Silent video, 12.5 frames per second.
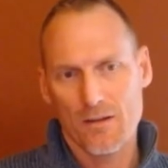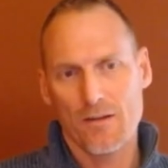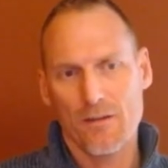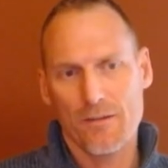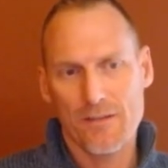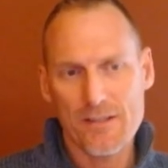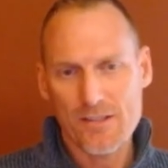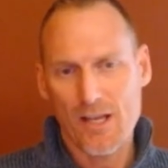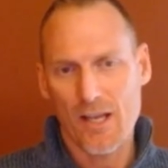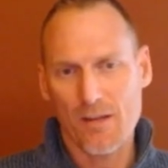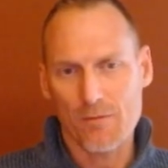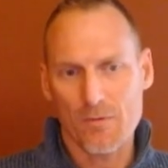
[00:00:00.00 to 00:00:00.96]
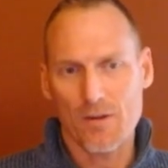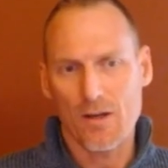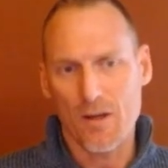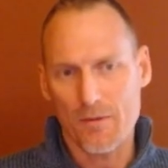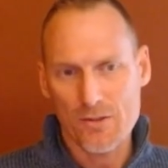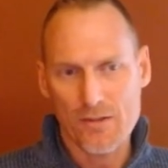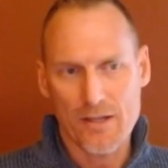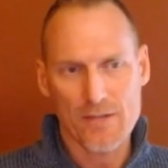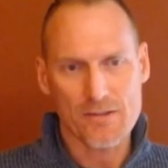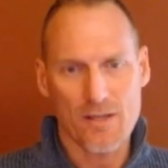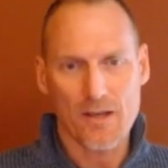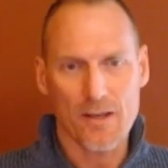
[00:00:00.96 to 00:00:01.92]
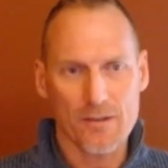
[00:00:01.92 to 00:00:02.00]
this game in
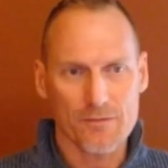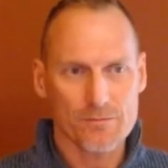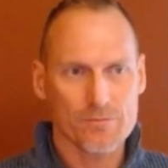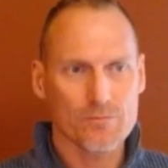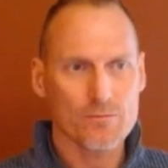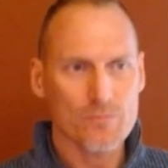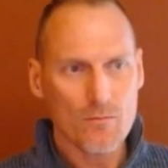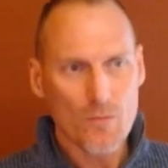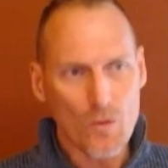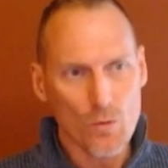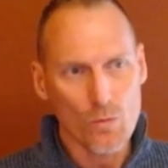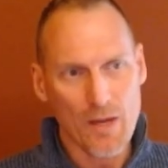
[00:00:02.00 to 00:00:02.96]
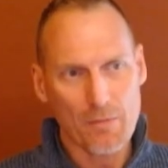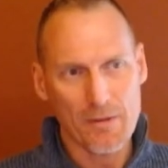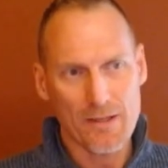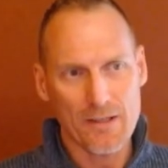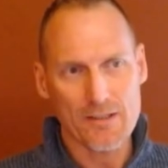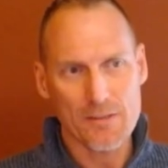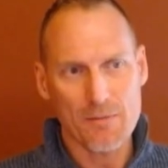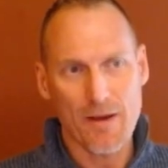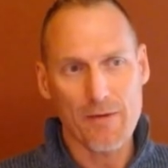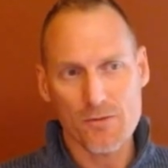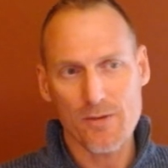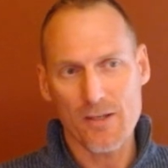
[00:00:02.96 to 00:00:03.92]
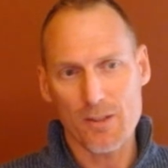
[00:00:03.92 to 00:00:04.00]
2009, when I played against him, I
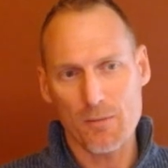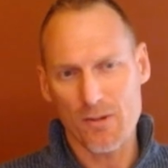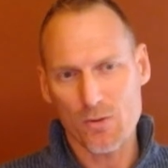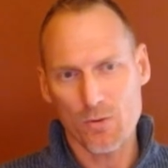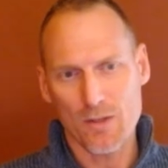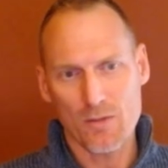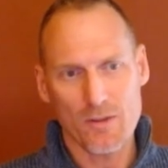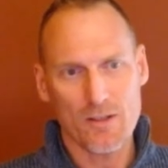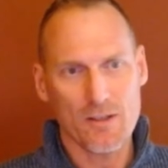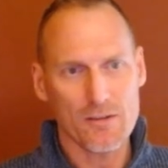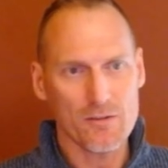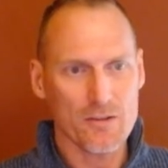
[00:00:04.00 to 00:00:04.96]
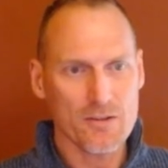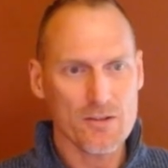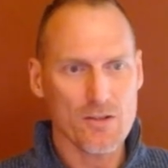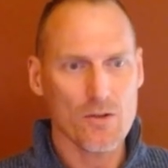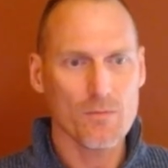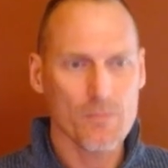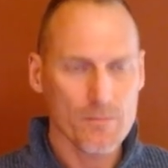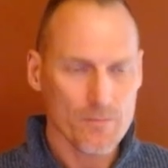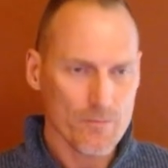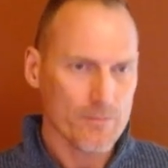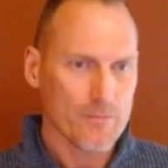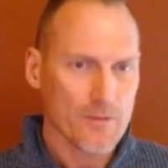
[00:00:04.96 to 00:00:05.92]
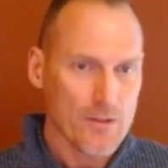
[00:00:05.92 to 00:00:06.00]
was rated about 2100 or so.
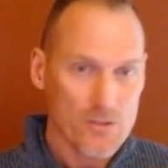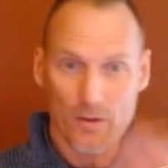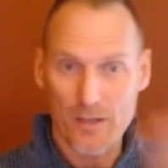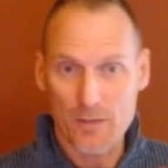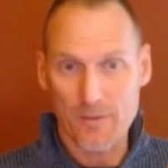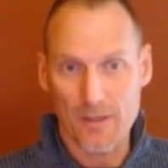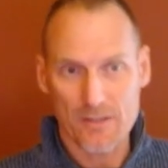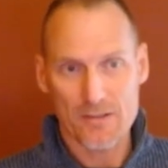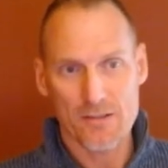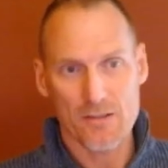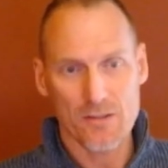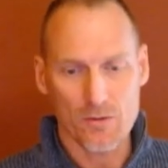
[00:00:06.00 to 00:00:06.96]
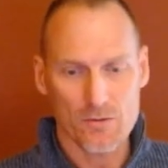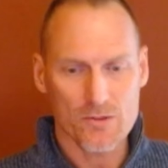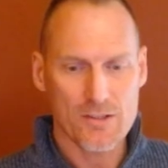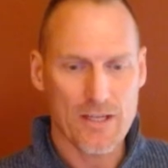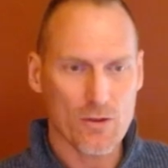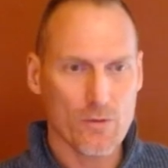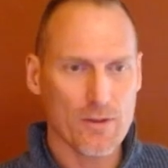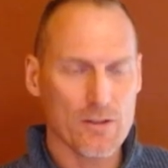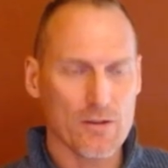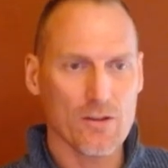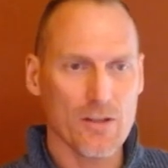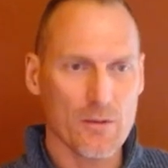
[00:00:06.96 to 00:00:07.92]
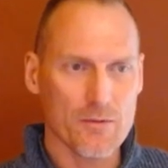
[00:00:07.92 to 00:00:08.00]
So anyway, let's just take a quick
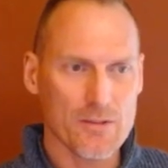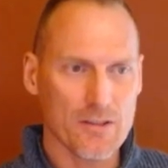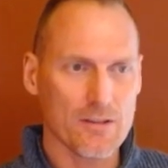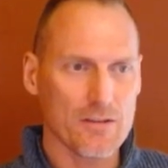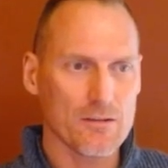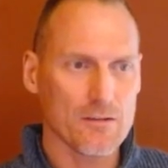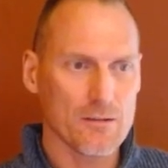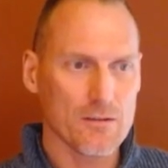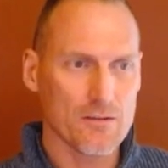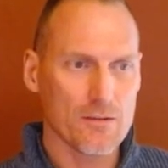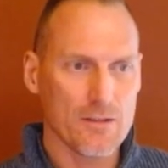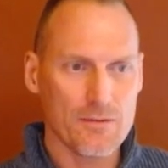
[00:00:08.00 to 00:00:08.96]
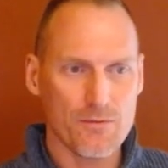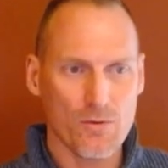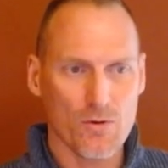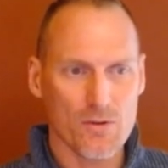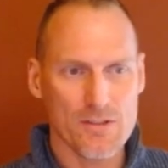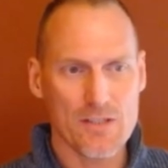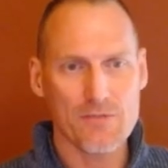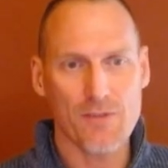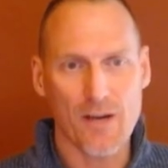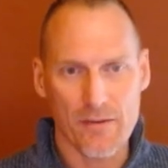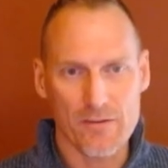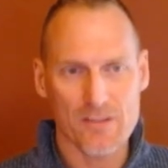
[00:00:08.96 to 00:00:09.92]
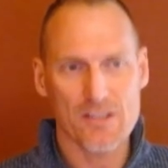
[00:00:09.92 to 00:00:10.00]
look. It was a e4,
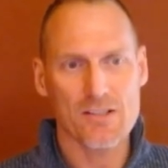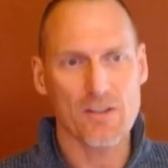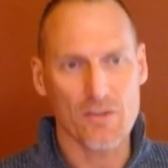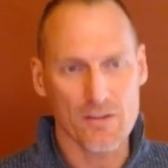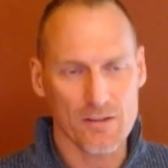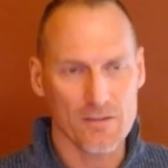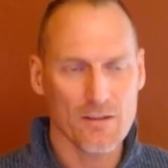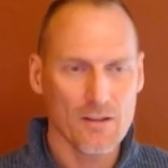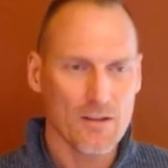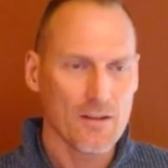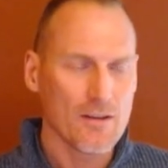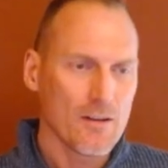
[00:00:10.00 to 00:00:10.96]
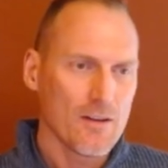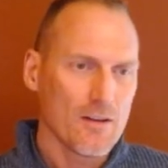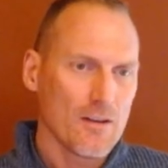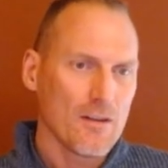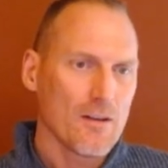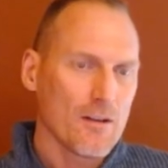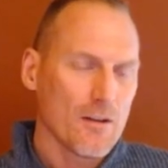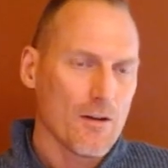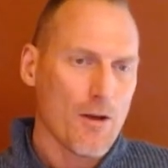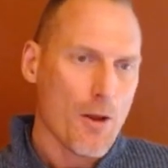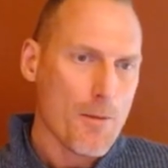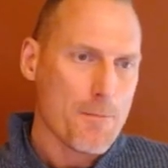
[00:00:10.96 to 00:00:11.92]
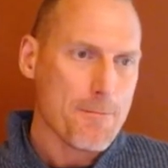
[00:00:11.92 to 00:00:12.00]
c5, a Sicilian.
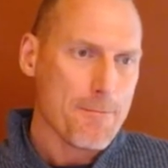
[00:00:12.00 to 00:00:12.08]
One